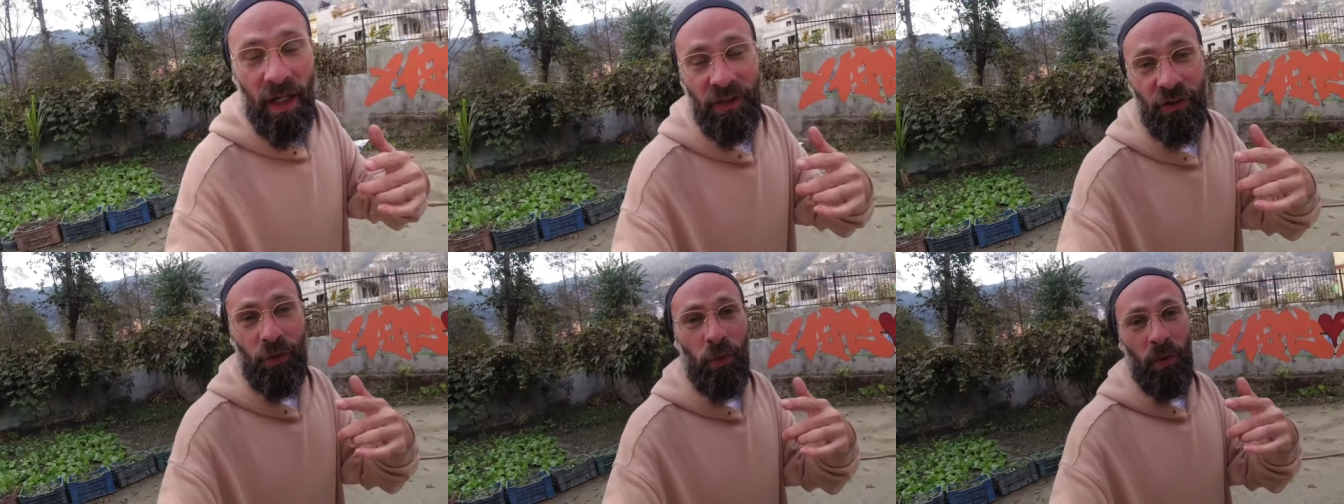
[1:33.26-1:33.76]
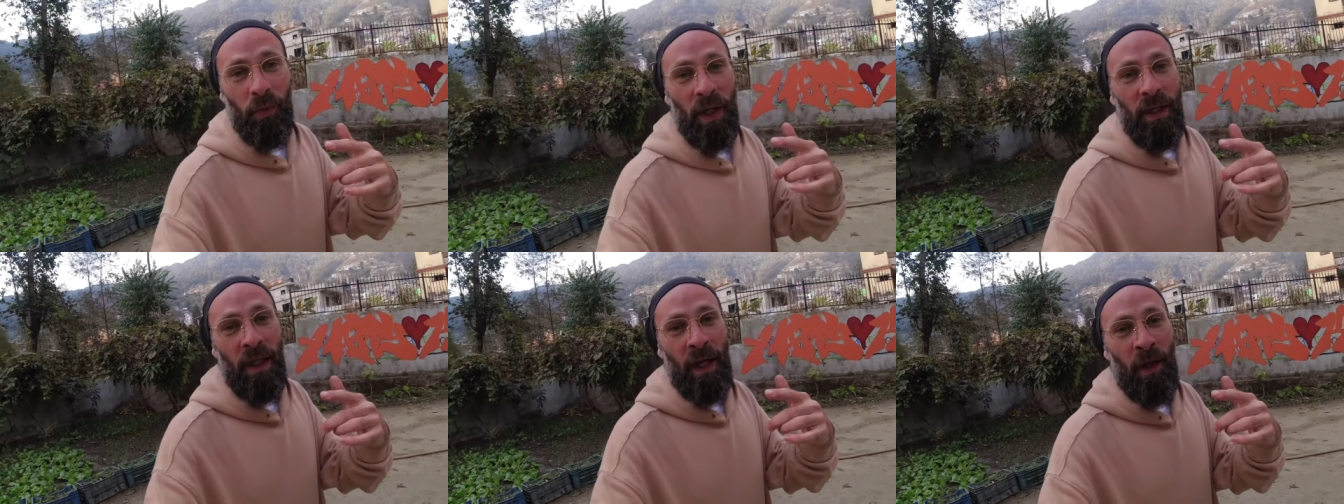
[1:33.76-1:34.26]
at school
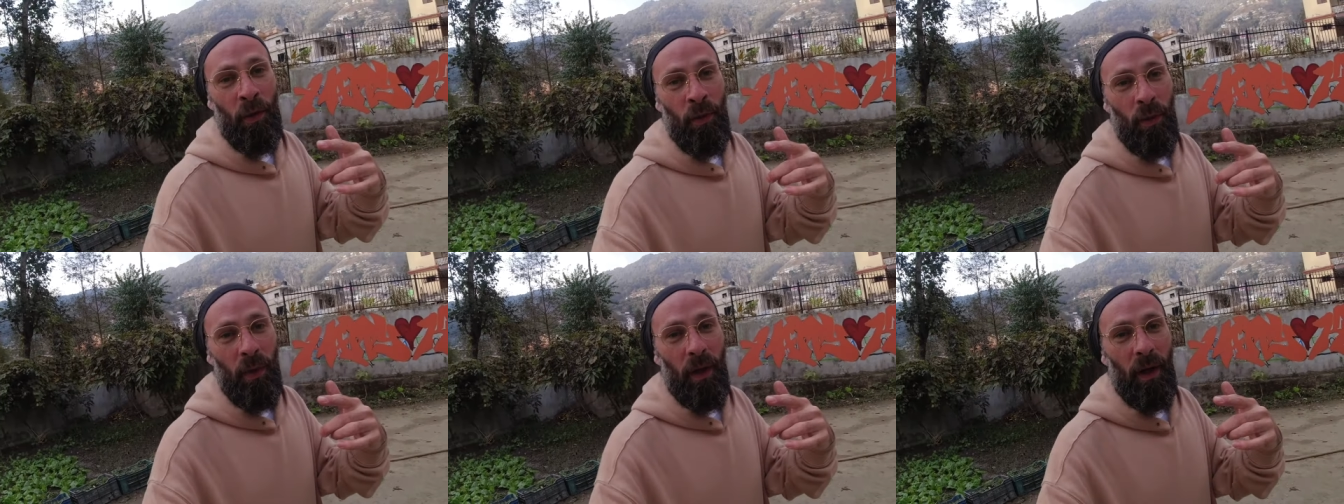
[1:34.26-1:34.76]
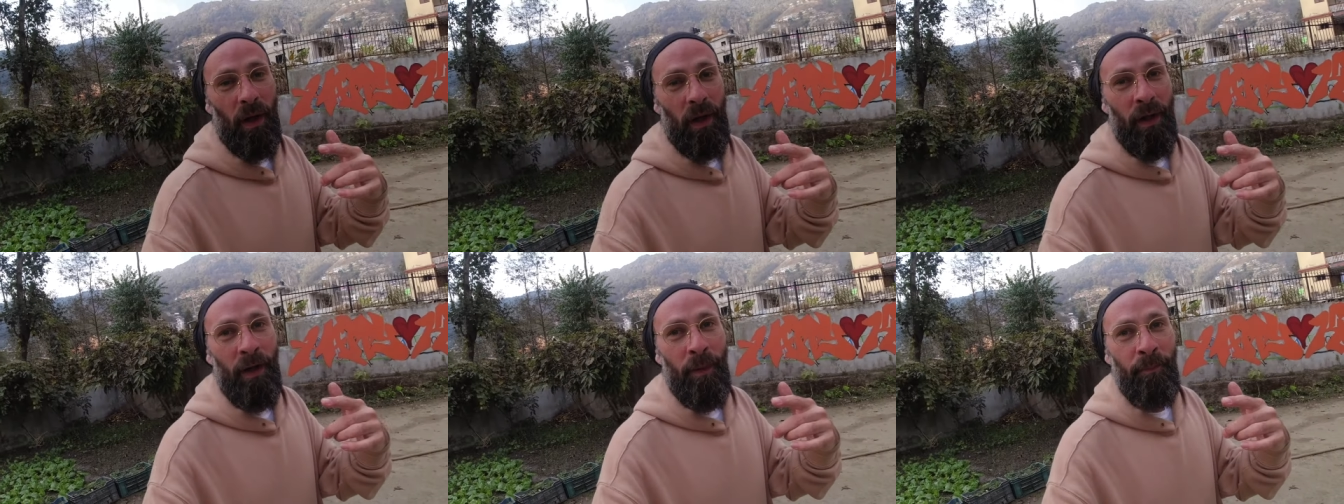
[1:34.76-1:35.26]
right now.
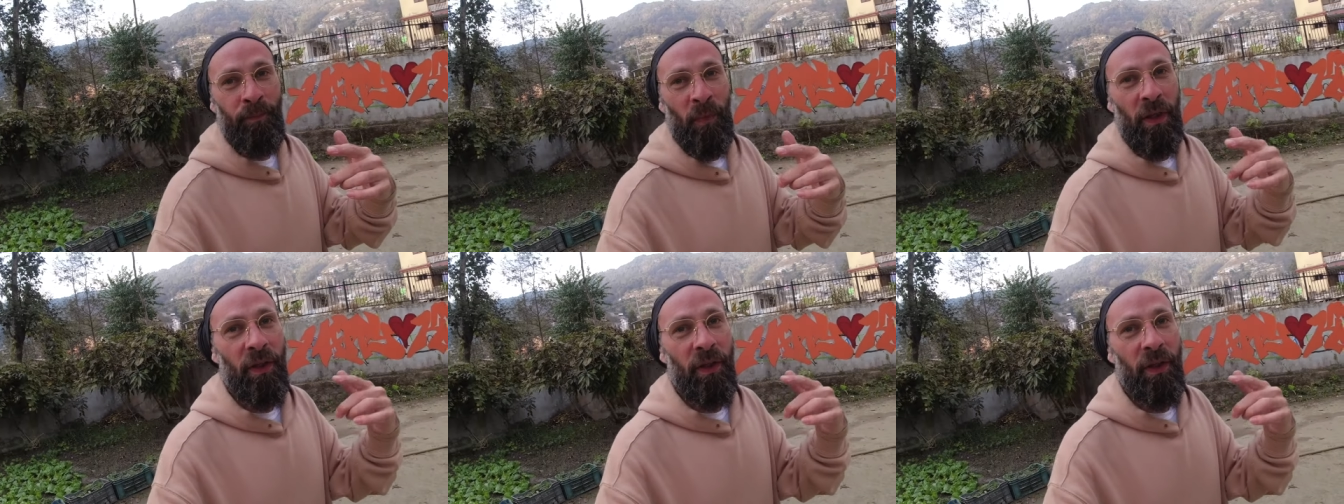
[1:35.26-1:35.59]
Um,